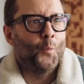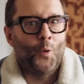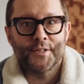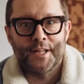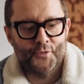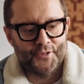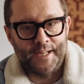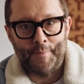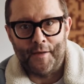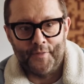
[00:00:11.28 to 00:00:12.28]
what's interesting
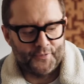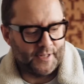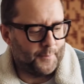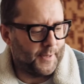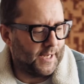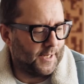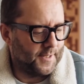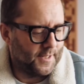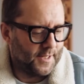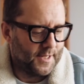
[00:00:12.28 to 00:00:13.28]
about this EP
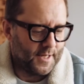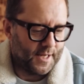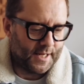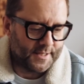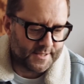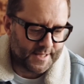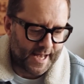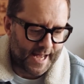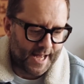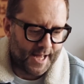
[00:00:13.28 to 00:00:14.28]
is
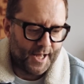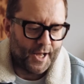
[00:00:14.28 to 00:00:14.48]
that